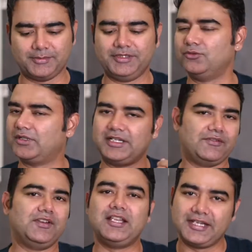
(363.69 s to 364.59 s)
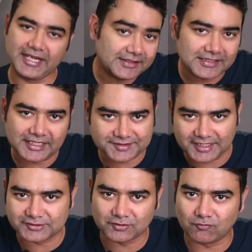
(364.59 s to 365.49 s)
I mean, you can definitely get that
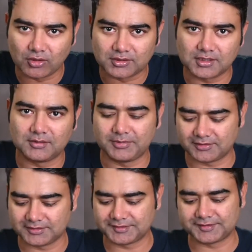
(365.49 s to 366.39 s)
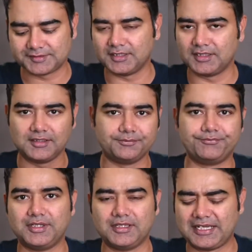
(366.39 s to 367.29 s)
sense of vodka, because
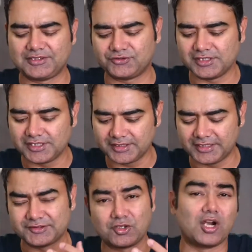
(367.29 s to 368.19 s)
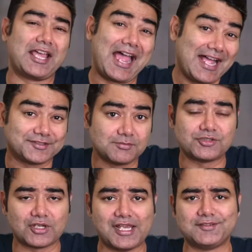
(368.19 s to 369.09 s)
naturally it's not as
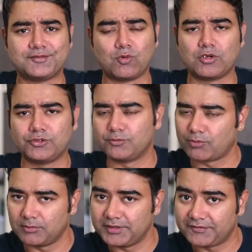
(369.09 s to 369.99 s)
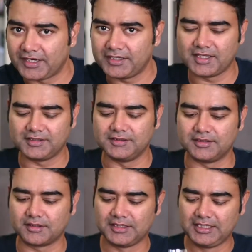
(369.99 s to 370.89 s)
much as what you'd probably find in
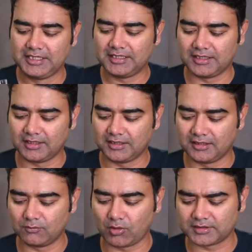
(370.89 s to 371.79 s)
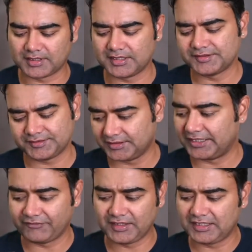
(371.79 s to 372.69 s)
other
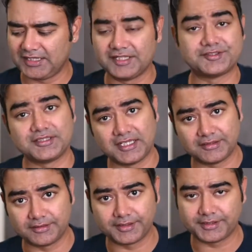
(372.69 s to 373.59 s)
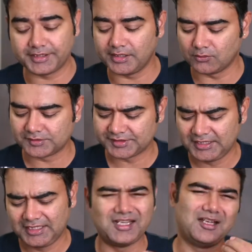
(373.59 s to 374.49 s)
vodkas. Definitely lesser than Titos,
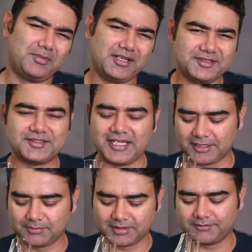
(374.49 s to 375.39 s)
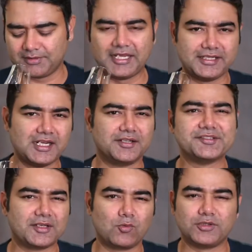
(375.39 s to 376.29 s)
but it's there. But I can
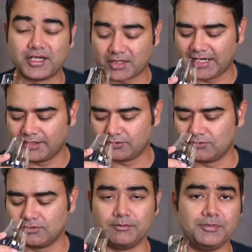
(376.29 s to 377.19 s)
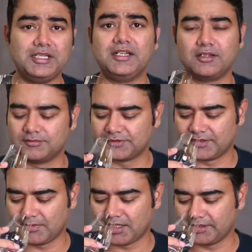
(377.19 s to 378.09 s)
understand what they're trying to mean in terms of
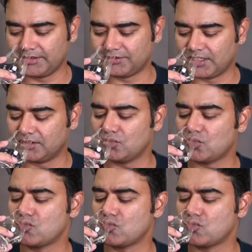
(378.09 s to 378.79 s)
the marketing jargon.